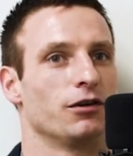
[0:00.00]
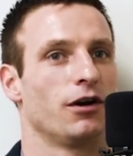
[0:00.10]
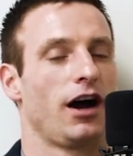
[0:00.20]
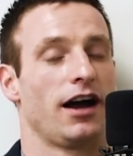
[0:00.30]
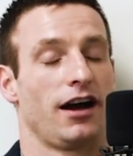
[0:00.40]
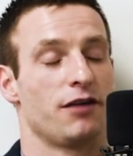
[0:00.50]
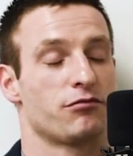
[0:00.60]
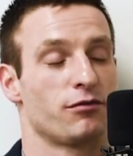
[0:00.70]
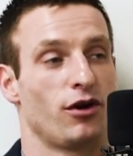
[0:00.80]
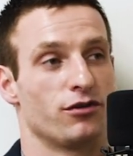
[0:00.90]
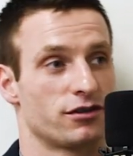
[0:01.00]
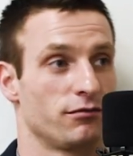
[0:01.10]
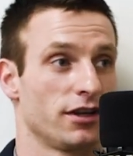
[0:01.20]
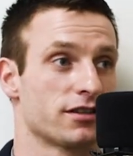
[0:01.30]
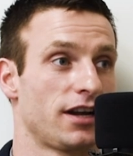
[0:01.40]
I, I propose them,
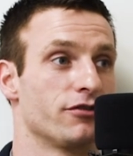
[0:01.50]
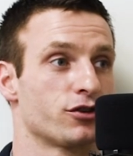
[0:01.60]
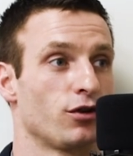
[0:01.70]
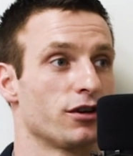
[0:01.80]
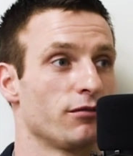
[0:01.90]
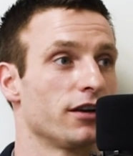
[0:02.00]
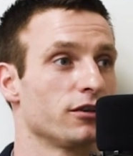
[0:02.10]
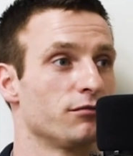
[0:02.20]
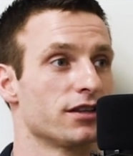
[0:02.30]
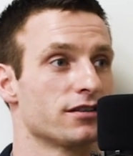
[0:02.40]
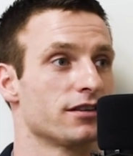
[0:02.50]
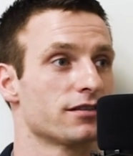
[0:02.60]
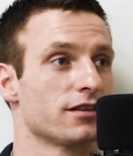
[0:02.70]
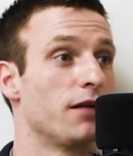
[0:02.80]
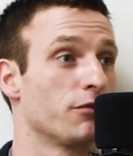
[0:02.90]
listen, I have a short term rental business.
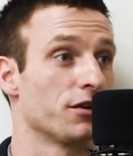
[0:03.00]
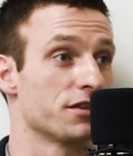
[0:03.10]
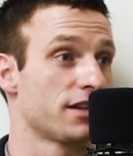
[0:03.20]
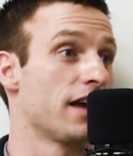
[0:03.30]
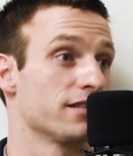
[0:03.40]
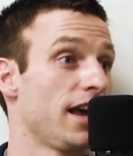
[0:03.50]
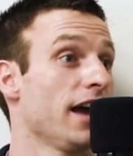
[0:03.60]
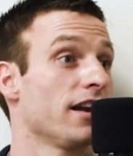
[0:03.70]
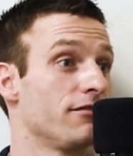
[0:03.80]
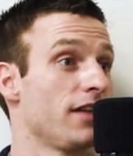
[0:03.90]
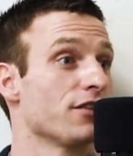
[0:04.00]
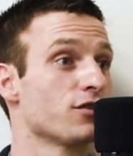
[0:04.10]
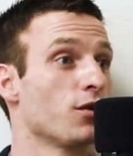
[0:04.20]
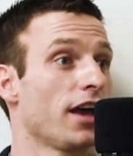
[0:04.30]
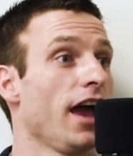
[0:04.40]
I'm going to stay as a tenant if that's
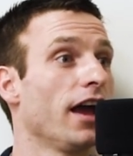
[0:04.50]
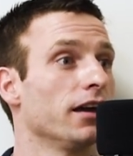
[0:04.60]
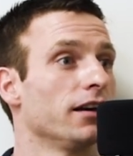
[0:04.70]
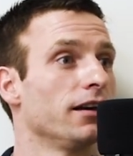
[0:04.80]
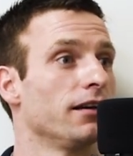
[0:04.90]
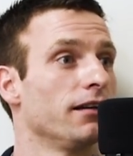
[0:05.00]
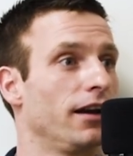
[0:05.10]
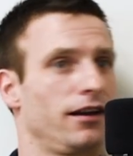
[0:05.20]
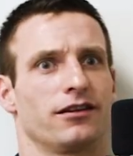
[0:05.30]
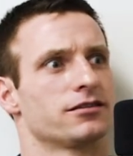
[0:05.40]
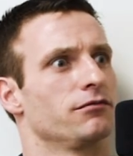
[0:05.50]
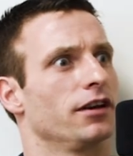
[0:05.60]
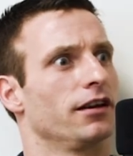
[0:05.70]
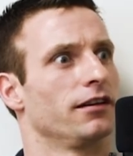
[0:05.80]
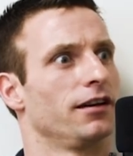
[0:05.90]
okay. And he looks at
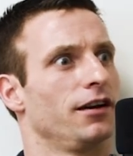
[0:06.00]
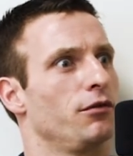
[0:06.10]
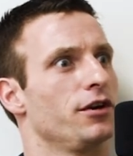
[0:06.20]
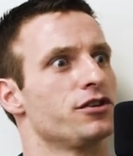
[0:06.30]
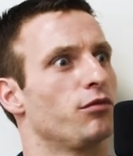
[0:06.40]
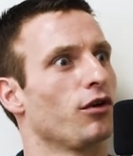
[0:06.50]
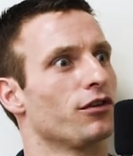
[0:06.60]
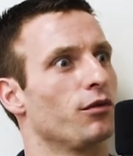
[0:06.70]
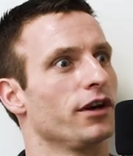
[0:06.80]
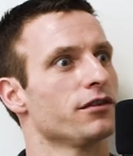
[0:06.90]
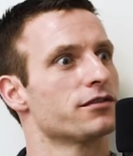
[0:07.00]
me, we usually board the windows